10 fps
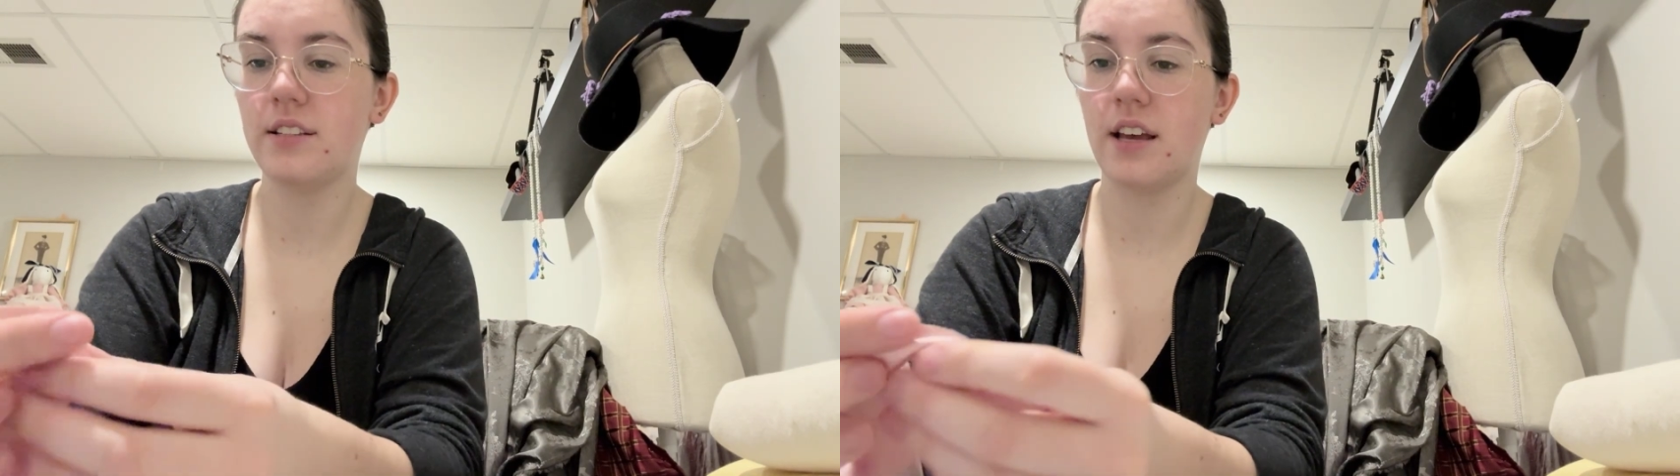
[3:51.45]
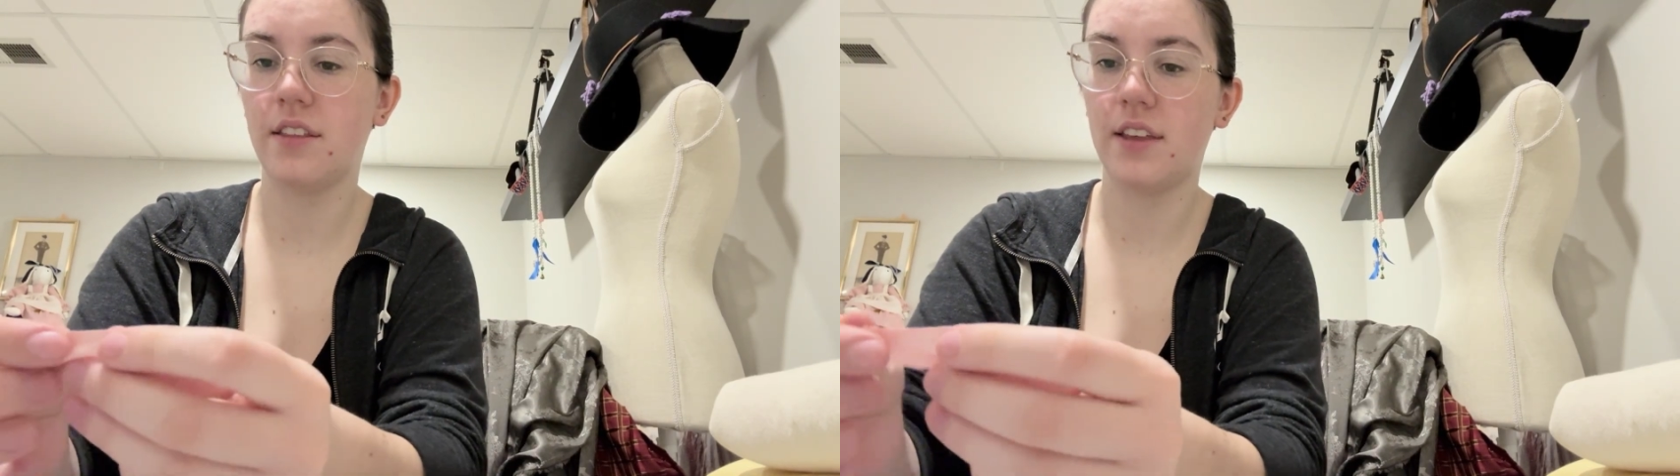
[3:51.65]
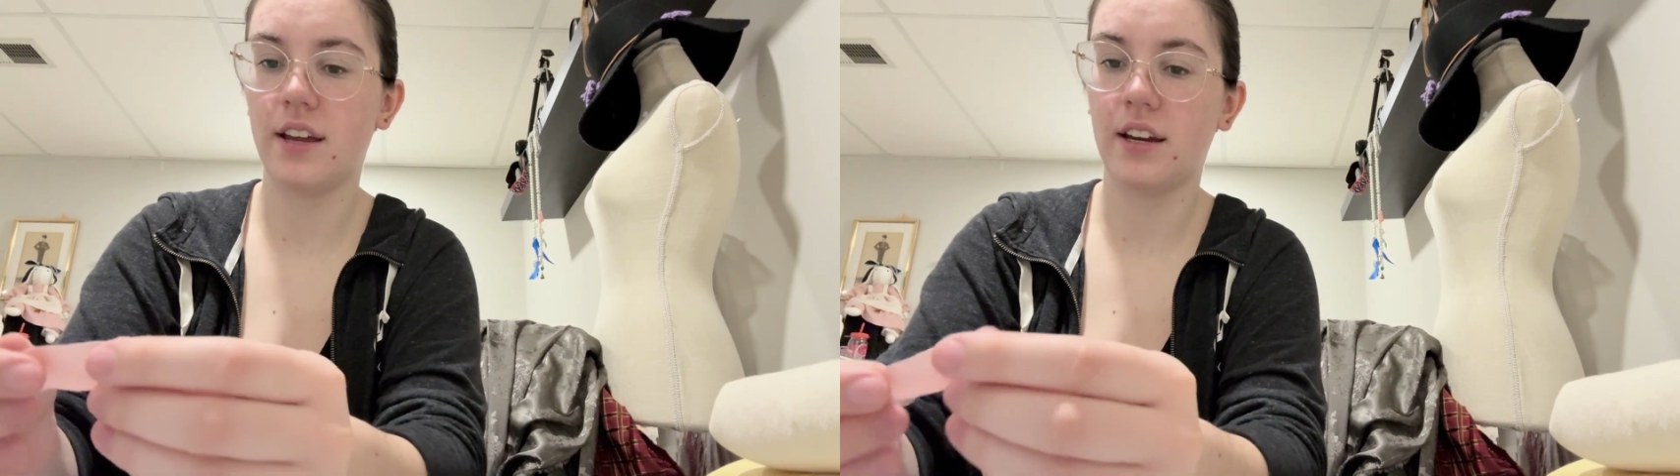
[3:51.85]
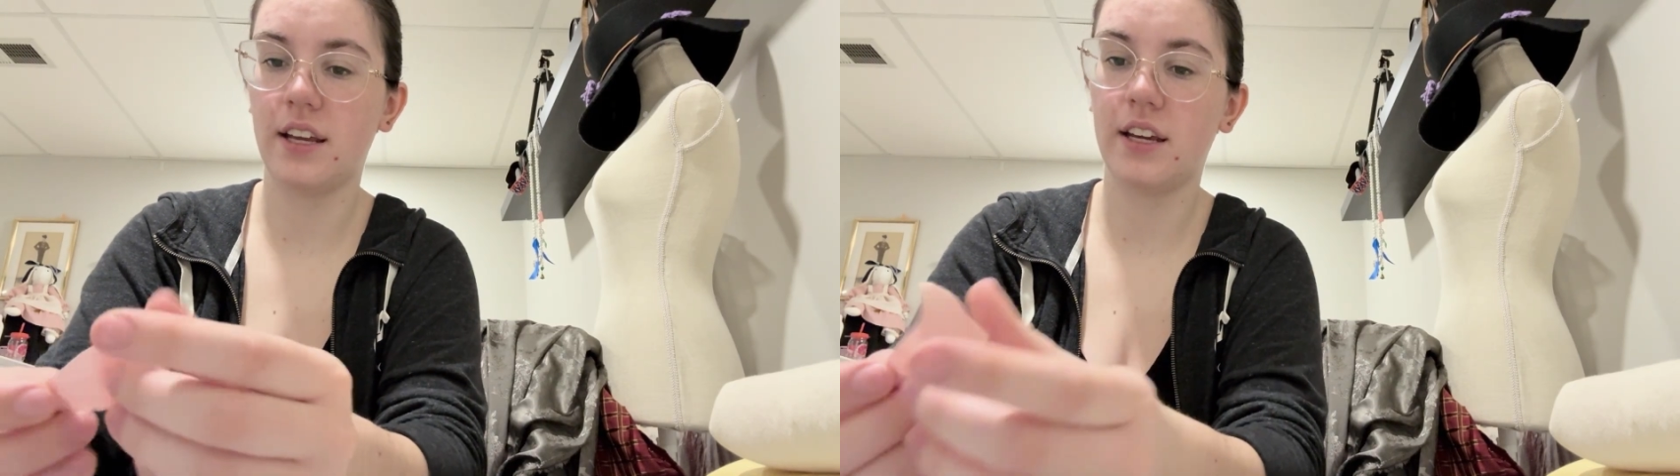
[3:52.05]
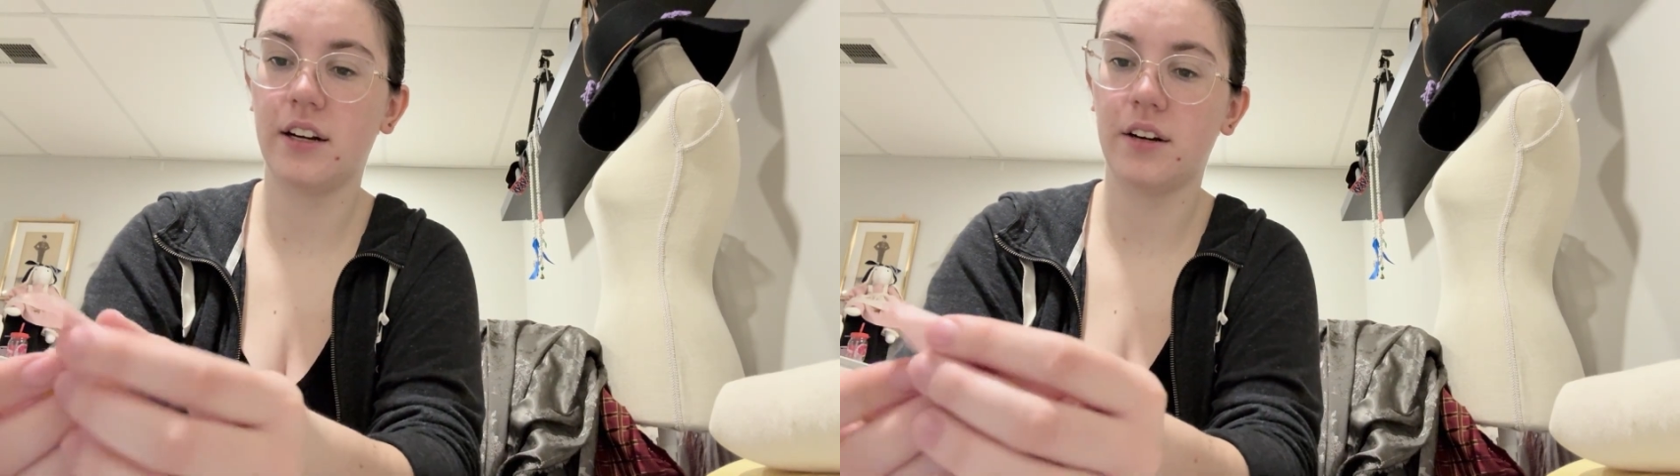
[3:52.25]
And then
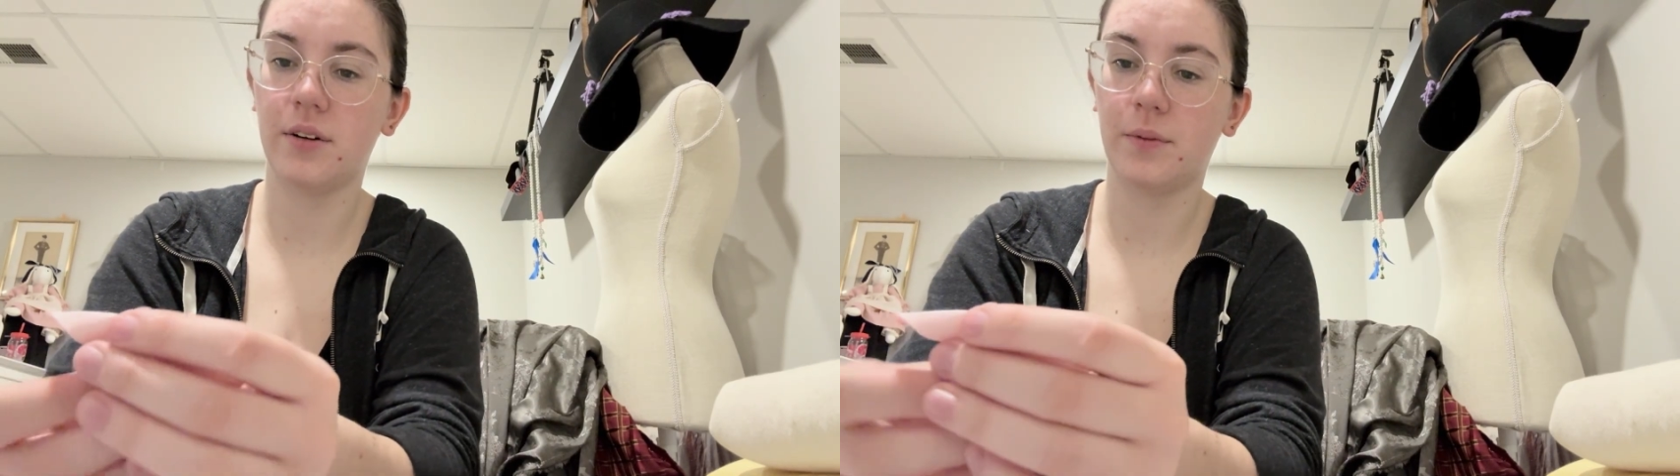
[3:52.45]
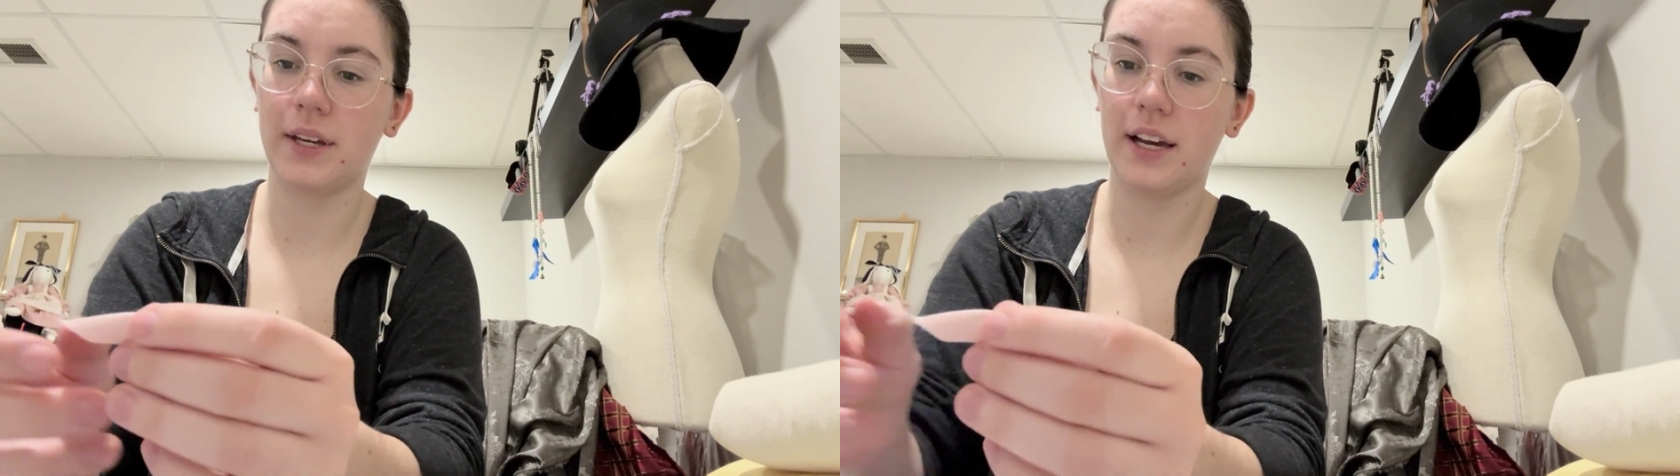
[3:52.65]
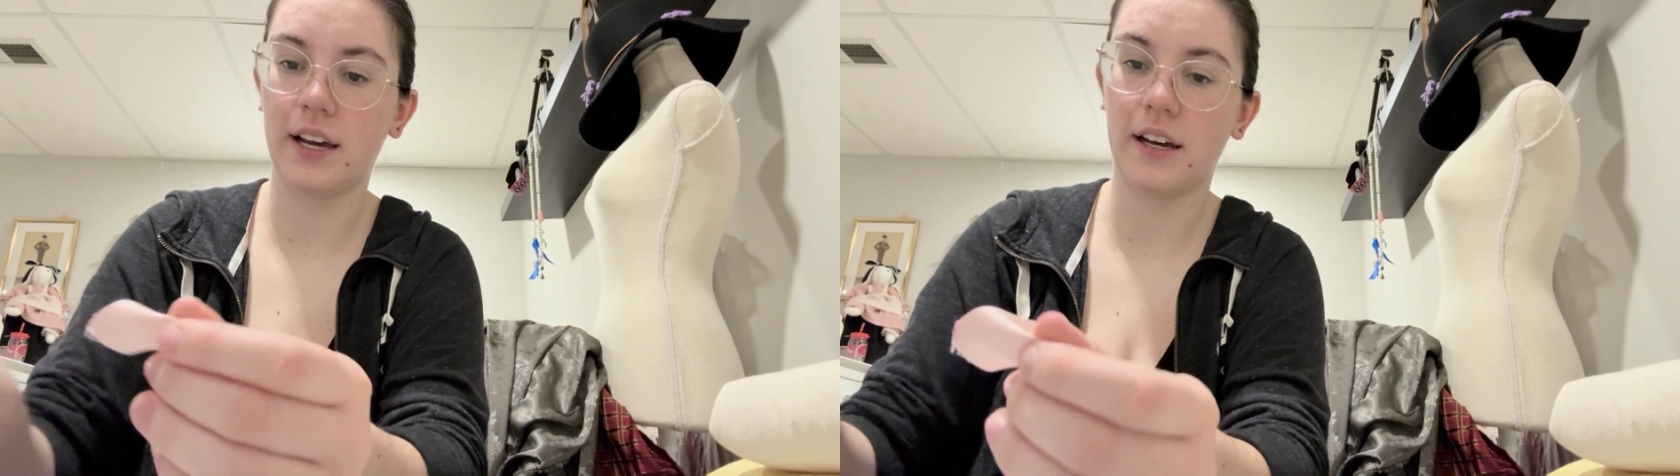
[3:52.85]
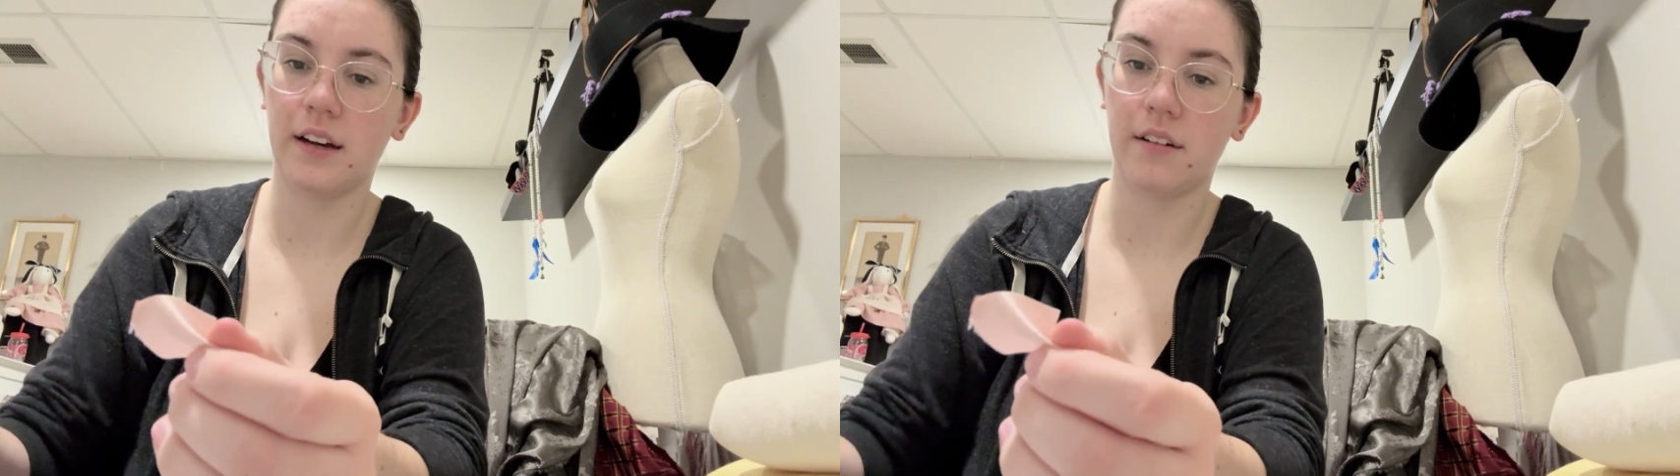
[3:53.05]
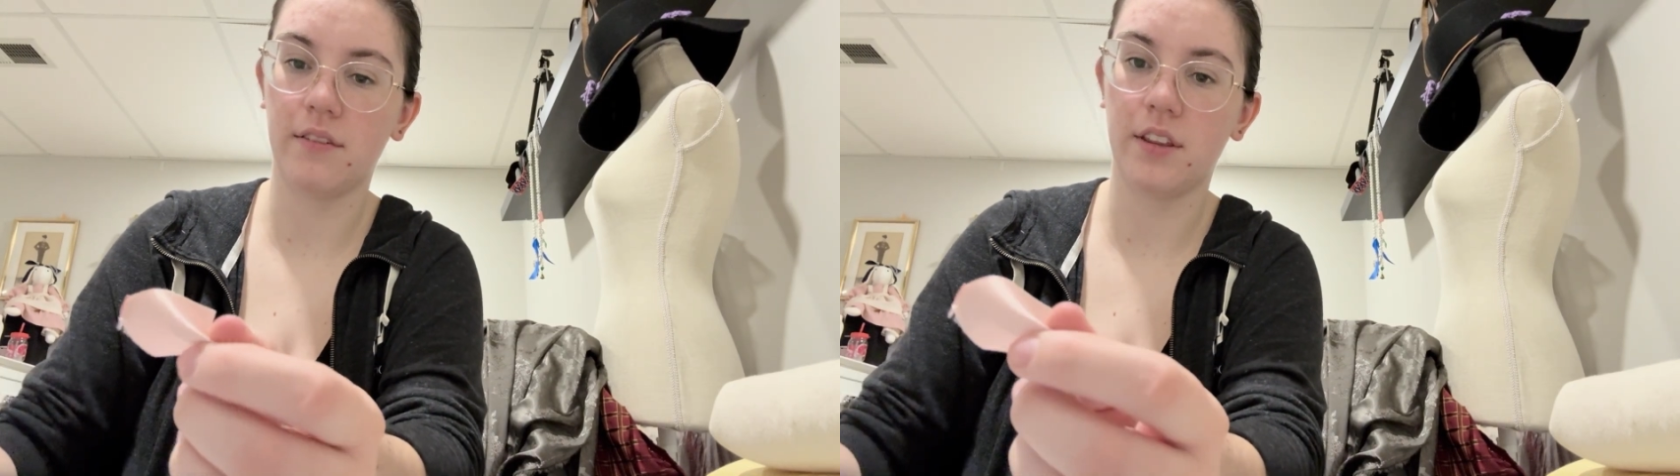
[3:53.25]
here we
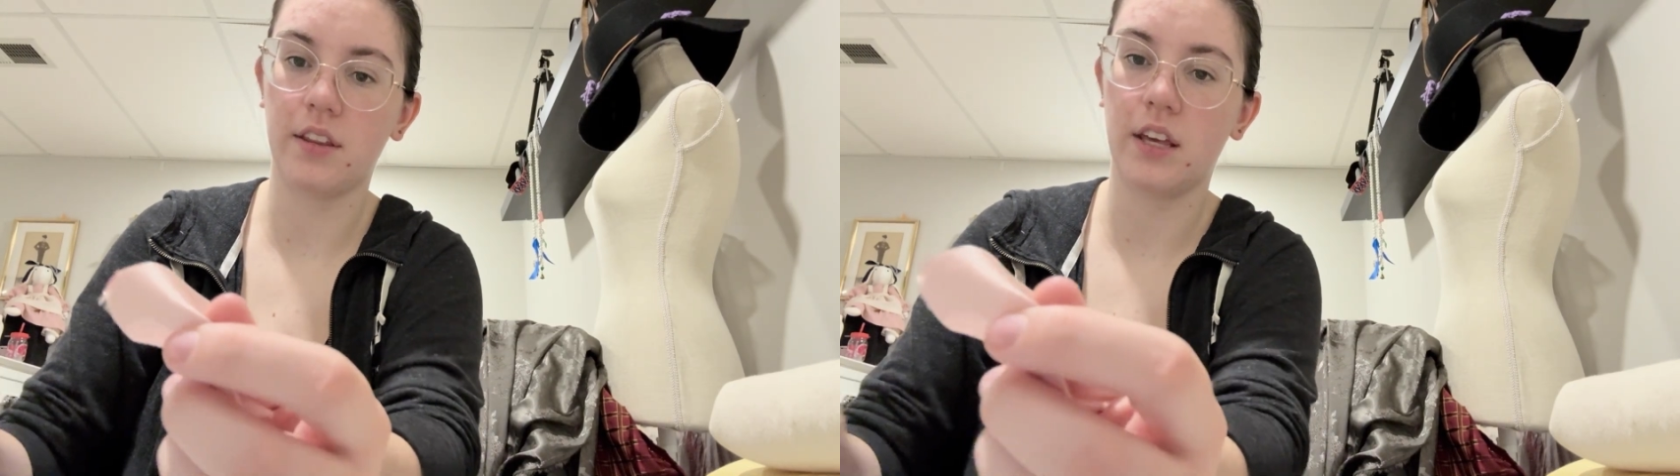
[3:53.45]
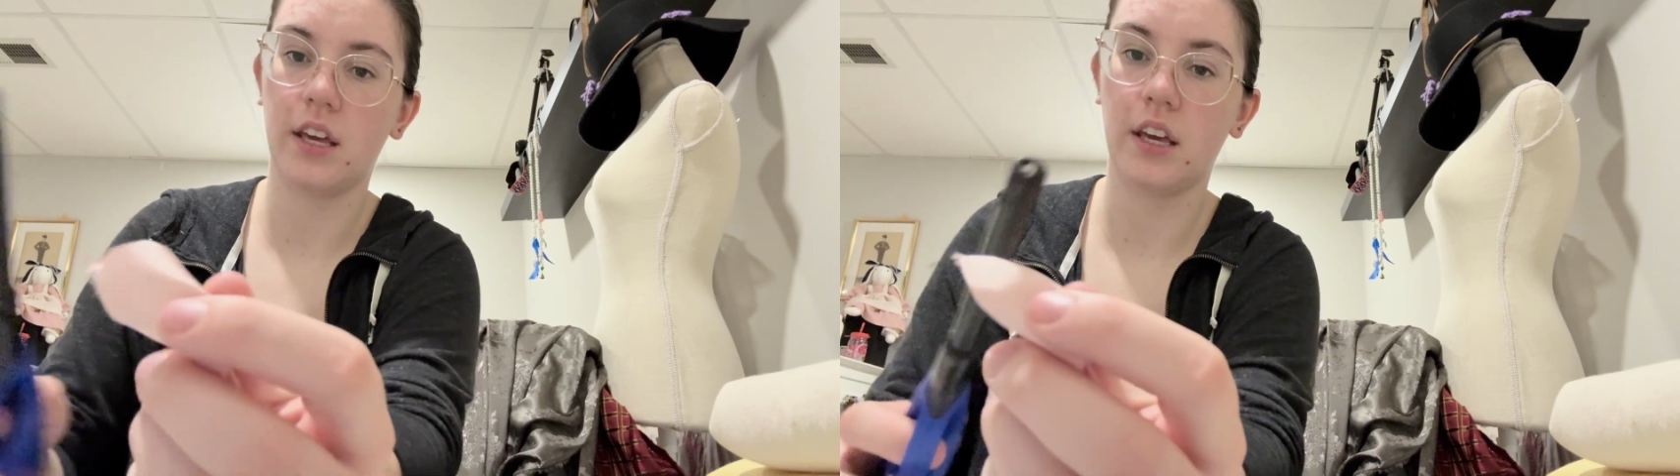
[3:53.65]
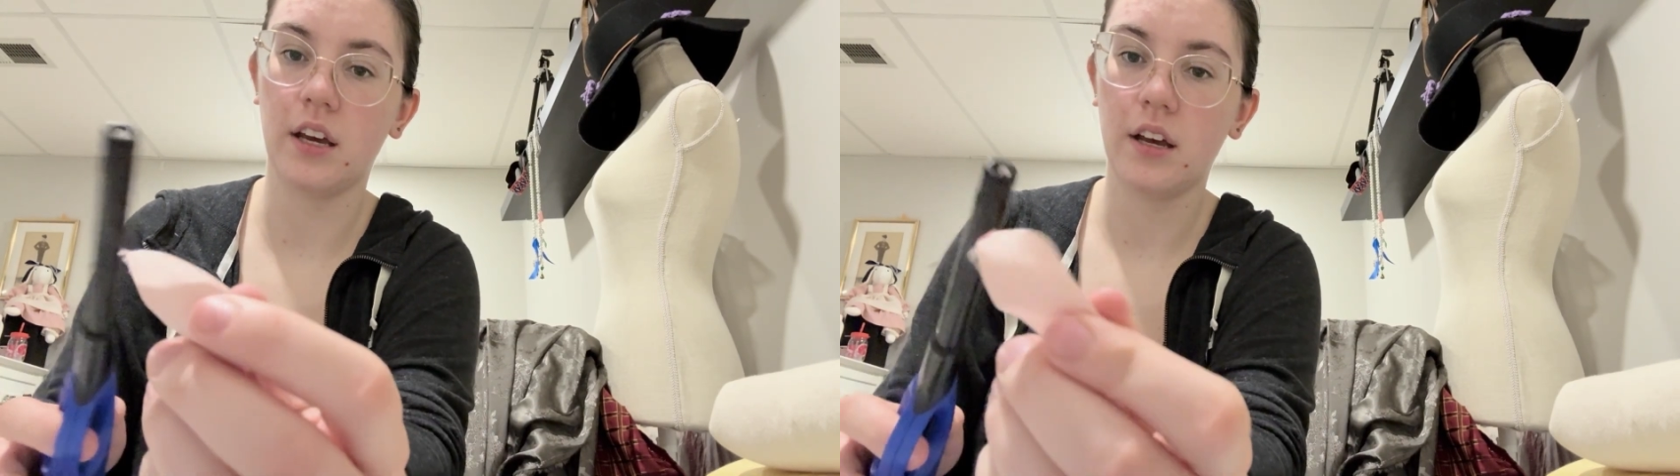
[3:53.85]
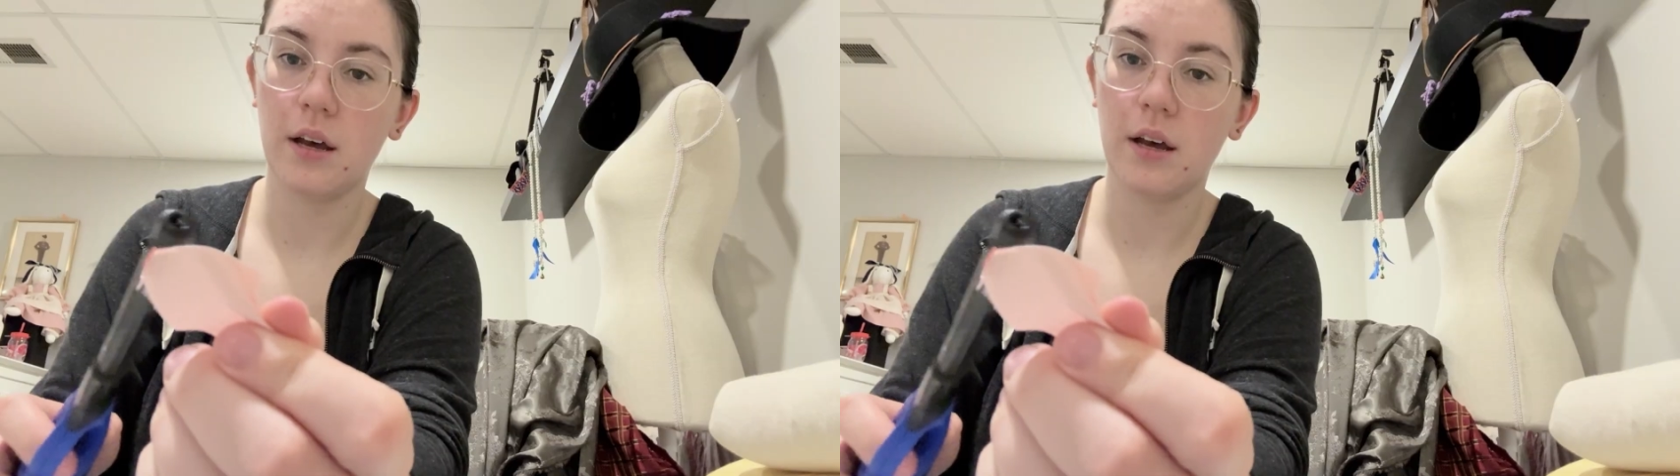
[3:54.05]
have the